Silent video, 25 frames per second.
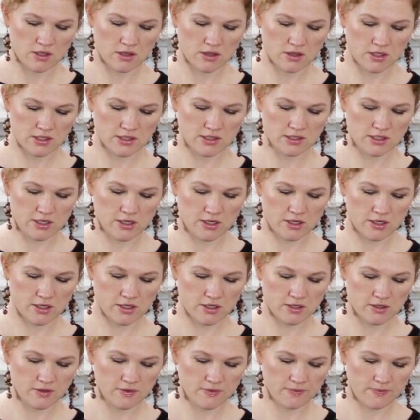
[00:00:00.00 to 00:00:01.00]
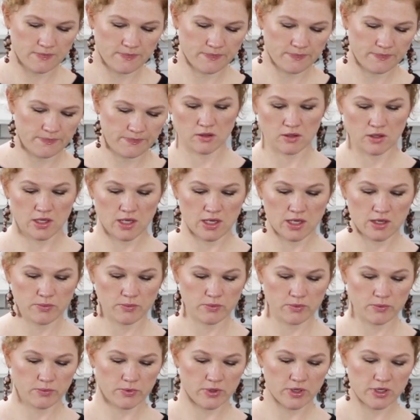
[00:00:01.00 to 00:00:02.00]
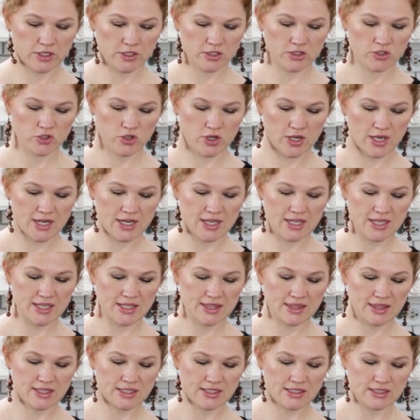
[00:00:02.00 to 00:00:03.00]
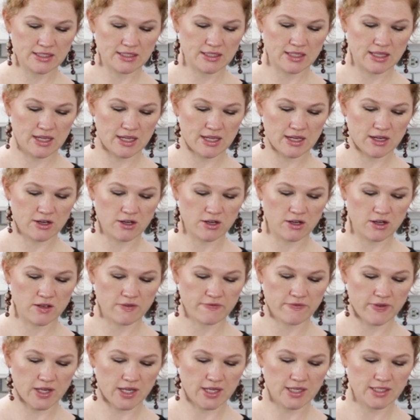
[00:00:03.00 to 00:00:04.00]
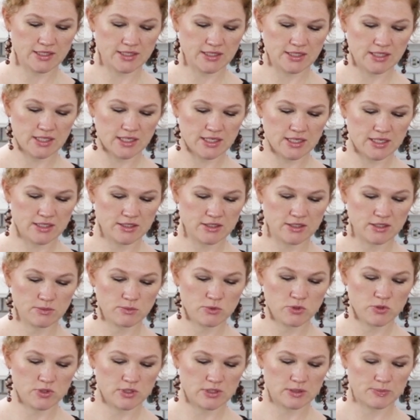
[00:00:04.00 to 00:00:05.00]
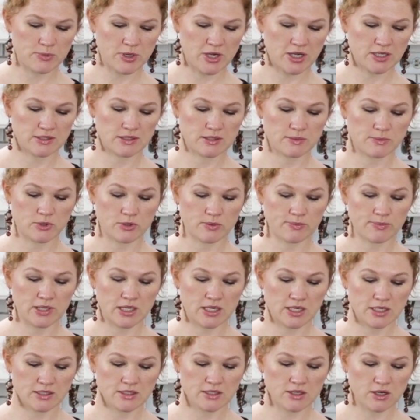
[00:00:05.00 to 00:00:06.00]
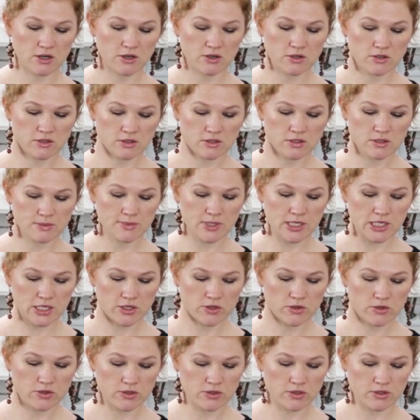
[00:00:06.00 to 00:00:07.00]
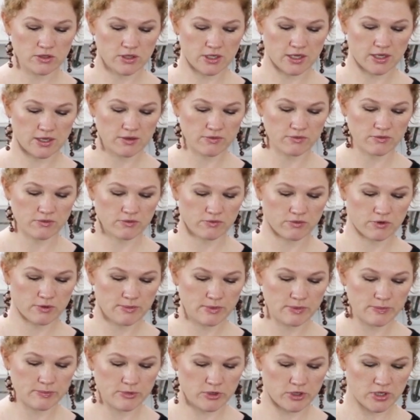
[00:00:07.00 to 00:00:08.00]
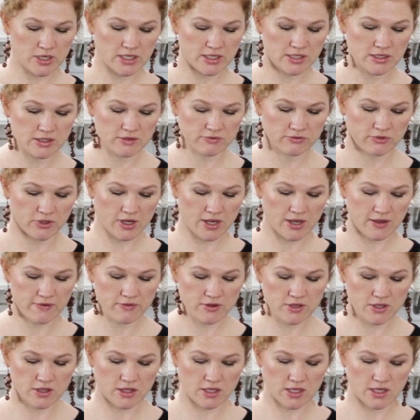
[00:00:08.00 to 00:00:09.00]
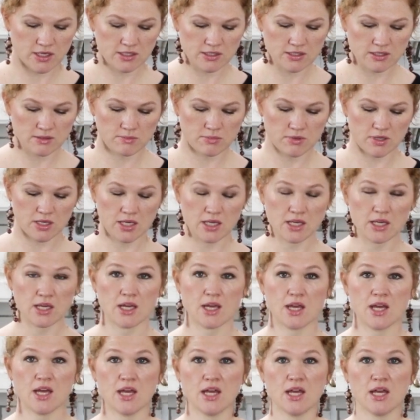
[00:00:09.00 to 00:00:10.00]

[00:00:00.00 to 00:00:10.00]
this on. And we want to try to get this layer of icing as smooth as possible, because our ultimate goal, remember, is for everything to be